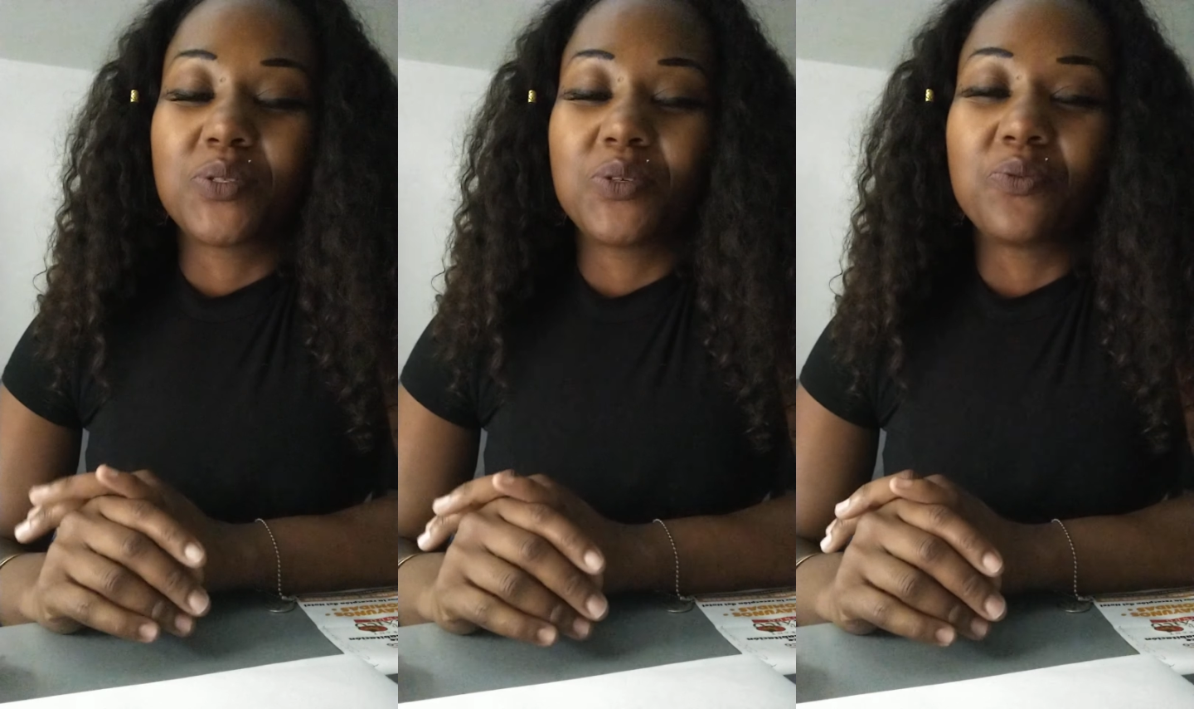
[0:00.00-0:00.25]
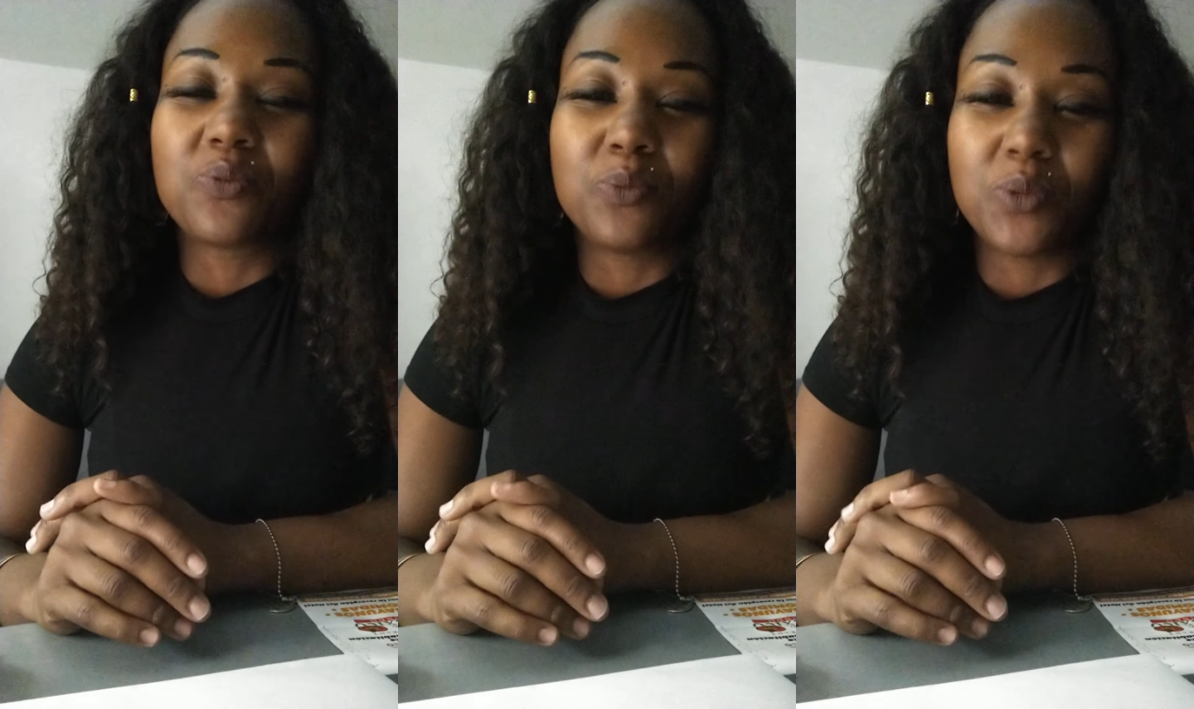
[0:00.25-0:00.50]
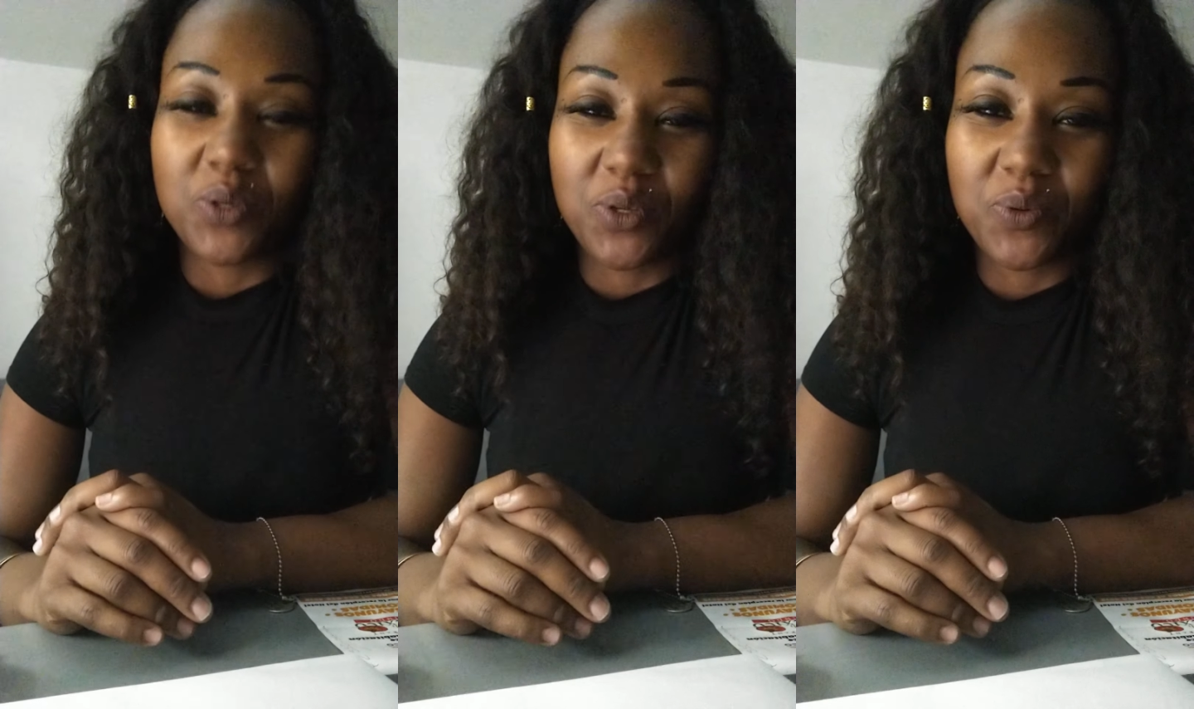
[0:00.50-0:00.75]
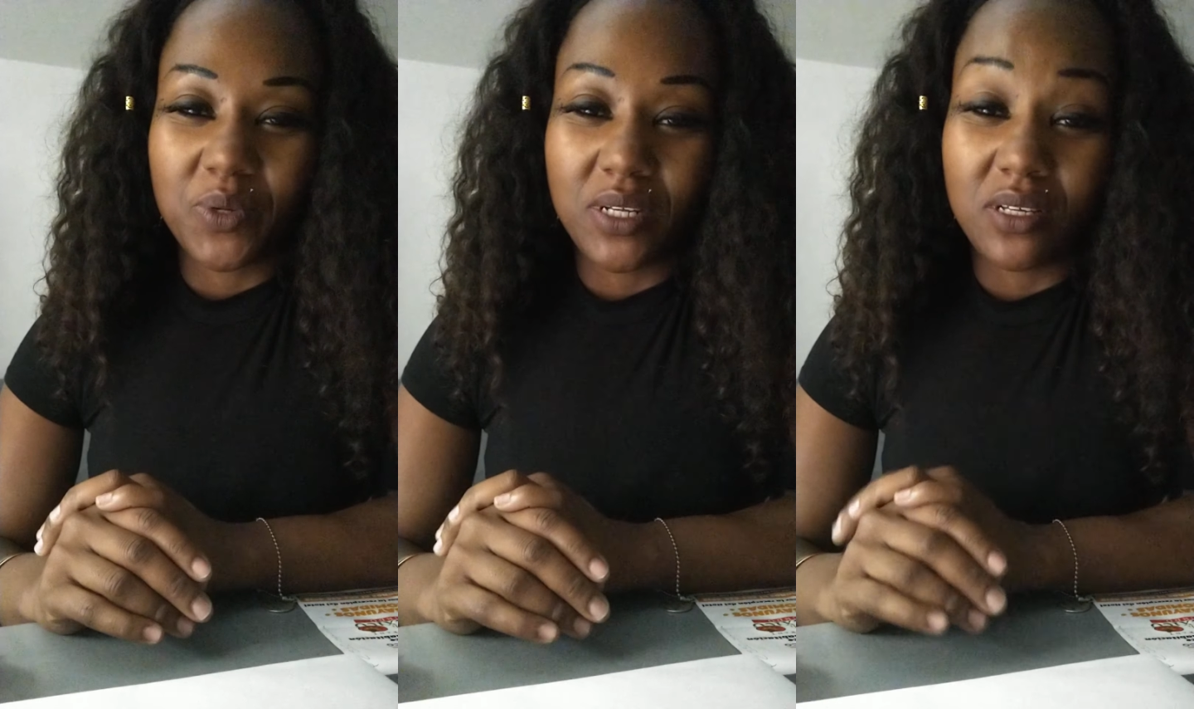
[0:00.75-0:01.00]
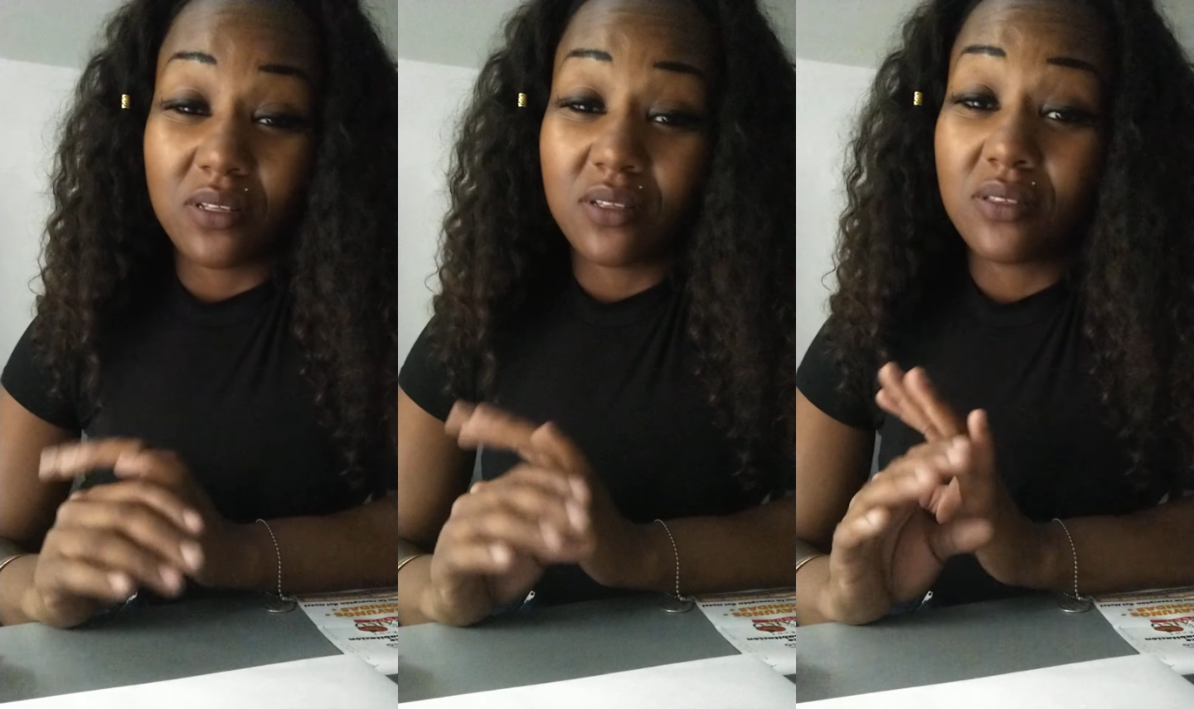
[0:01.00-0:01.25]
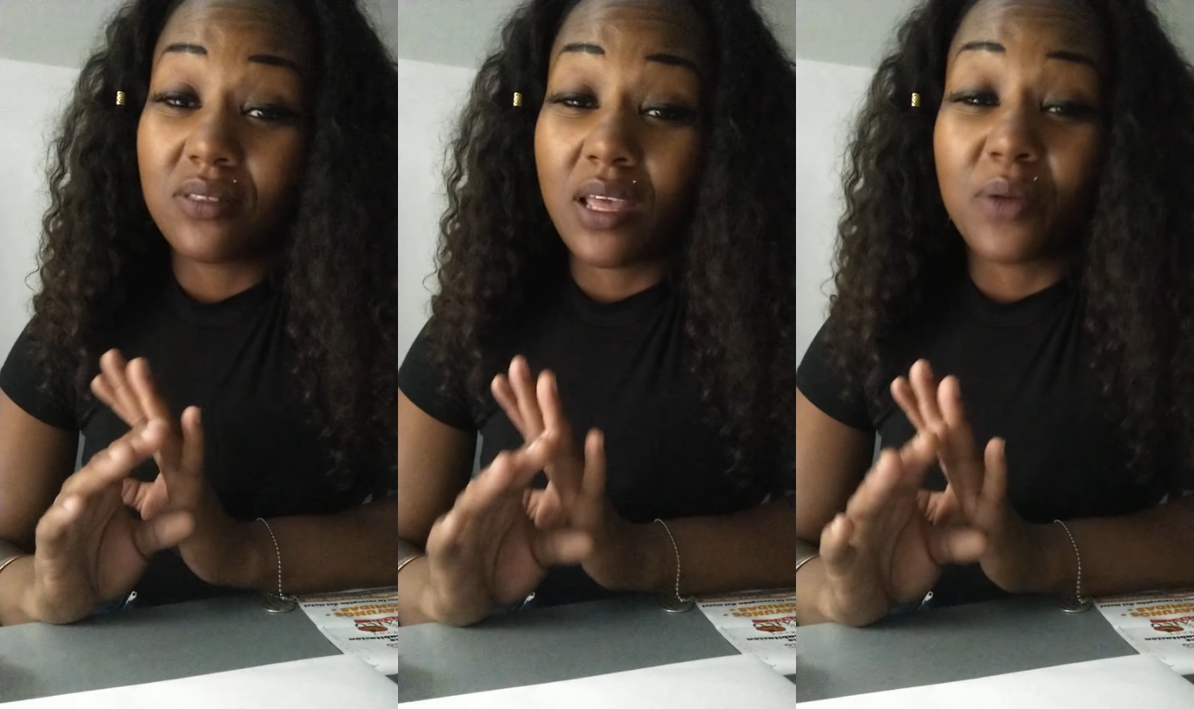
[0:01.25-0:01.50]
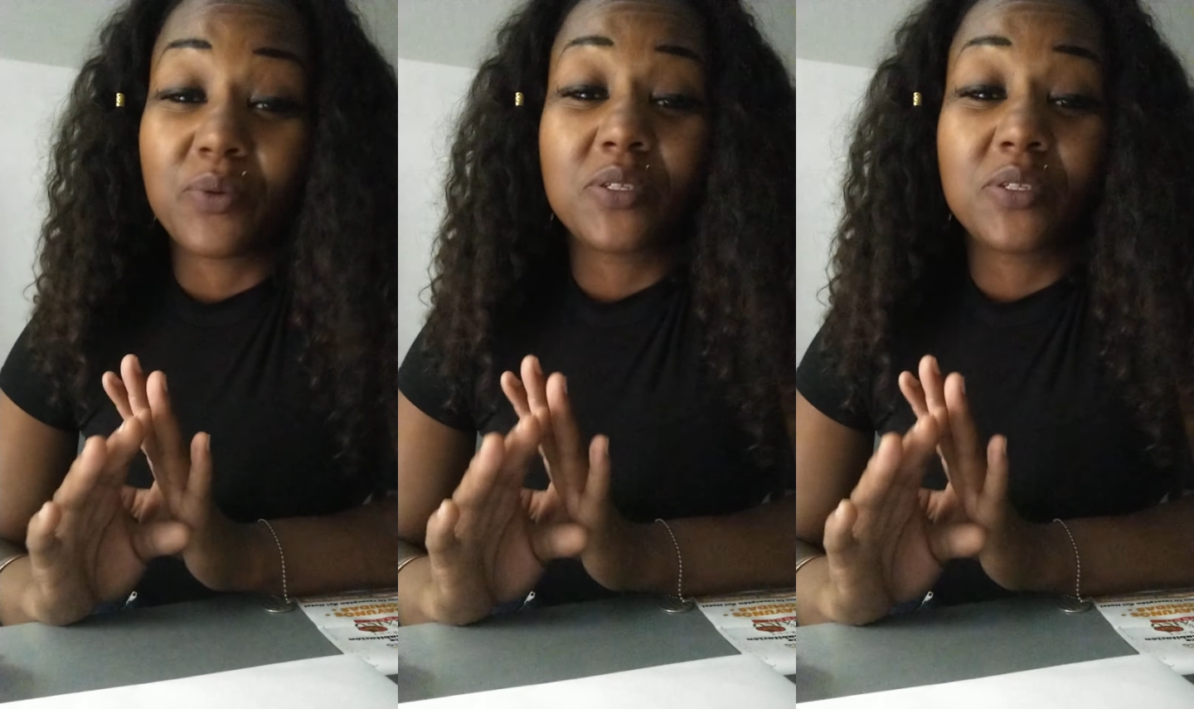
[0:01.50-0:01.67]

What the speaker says: too familiar with it, they